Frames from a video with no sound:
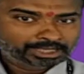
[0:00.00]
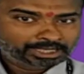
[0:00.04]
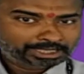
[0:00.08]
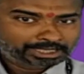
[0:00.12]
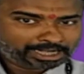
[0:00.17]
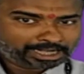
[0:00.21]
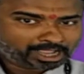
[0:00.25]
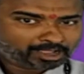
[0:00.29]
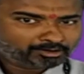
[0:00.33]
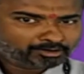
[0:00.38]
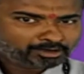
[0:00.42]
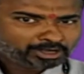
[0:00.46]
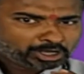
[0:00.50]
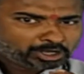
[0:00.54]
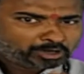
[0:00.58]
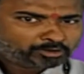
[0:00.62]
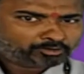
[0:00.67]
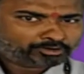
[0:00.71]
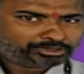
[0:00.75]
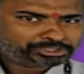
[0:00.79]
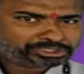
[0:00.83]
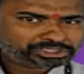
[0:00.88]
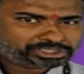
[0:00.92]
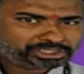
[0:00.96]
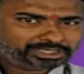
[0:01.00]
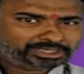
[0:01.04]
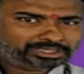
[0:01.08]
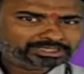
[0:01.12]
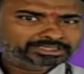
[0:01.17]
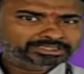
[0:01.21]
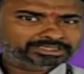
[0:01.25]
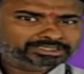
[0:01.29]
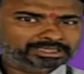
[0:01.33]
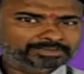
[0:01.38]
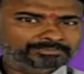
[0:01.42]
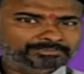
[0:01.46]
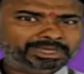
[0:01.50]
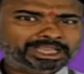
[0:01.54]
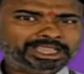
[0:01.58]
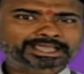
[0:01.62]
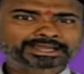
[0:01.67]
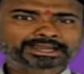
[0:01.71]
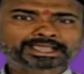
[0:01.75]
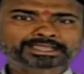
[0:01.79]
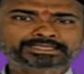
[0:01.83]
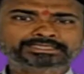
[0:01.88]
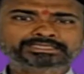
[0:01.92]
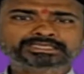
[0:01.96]
Now, question simply
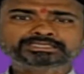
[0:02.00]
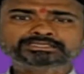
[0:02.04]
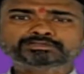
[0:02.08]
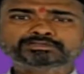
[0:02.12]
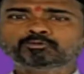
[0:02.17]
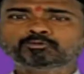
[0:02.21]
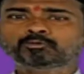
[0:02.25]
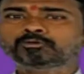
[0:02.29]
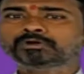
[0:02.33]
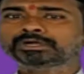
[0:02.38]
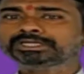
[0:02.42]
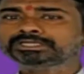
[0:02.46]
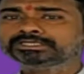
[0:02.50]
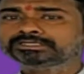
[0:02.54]
arises, what is the